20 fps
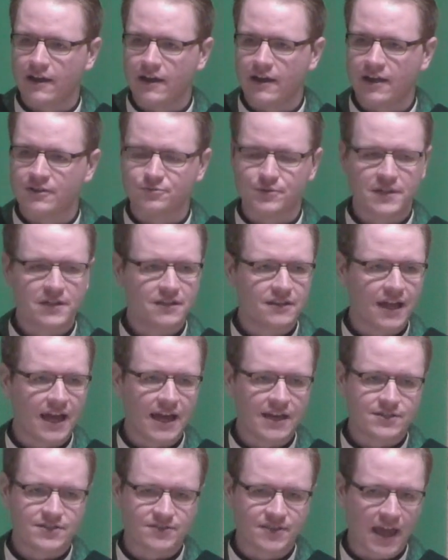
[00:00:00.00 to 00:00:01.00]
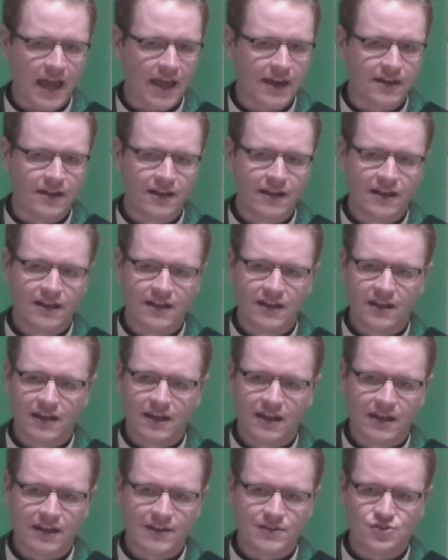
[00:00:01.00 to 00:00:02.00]
I realized that
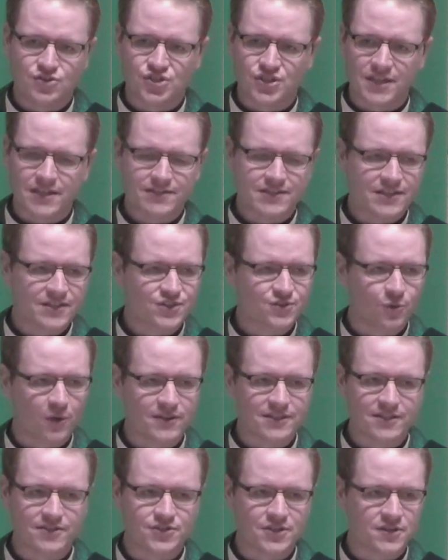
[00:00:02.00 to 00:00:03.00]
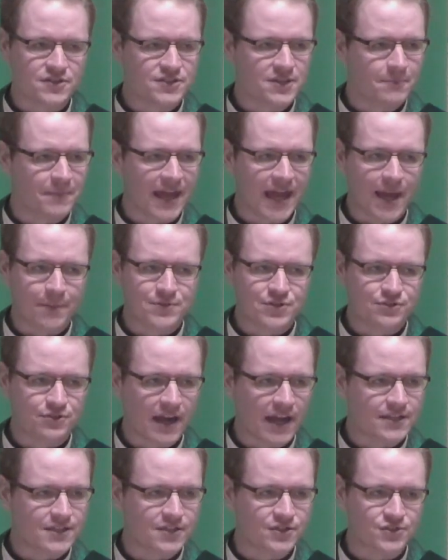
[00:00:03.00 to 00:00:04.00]
Jesus wasn't just some
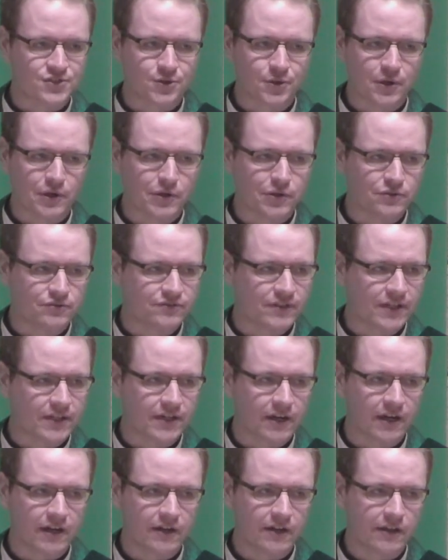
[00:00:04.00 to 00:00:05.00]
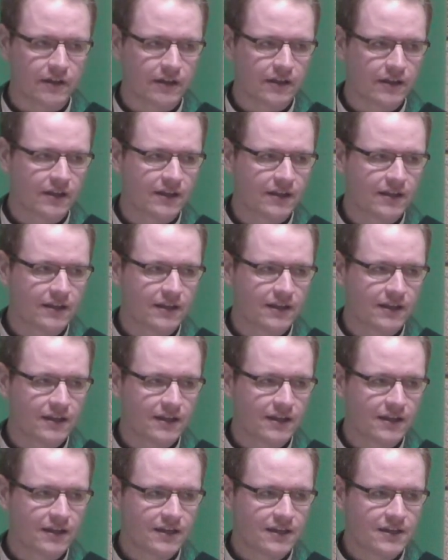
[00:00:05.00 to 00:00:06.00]
abstract historical figure.
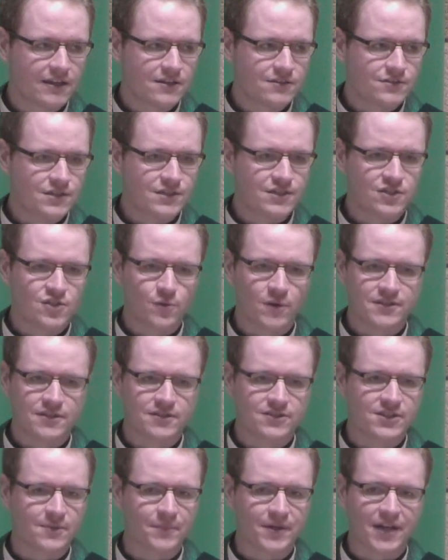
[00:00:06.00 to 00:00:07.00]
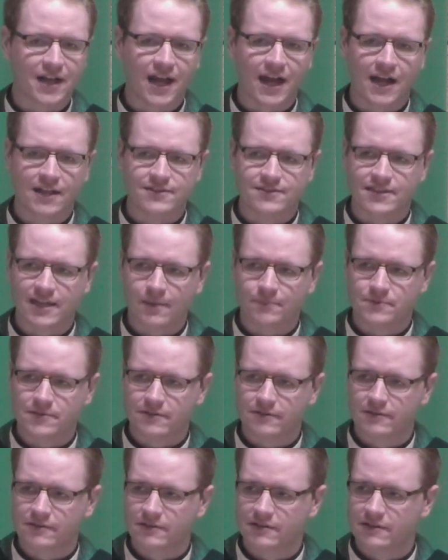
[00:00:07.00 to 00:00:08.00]
Jesus wasn't some concept.
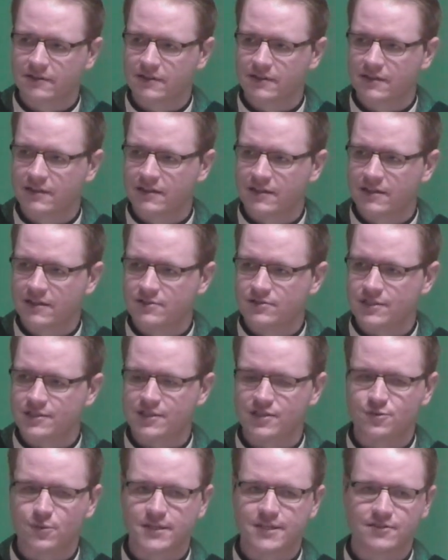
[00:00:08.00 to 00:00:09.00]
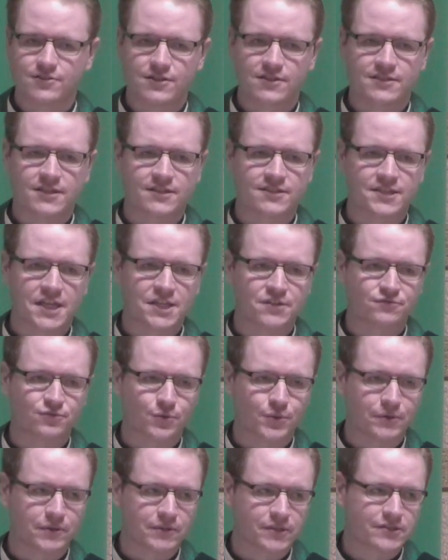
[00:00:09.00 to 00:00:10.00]
Jesus wasn't just a set of
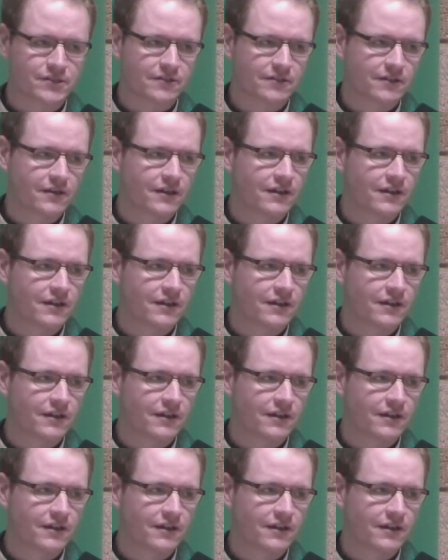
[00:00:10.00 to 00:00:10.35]
rules.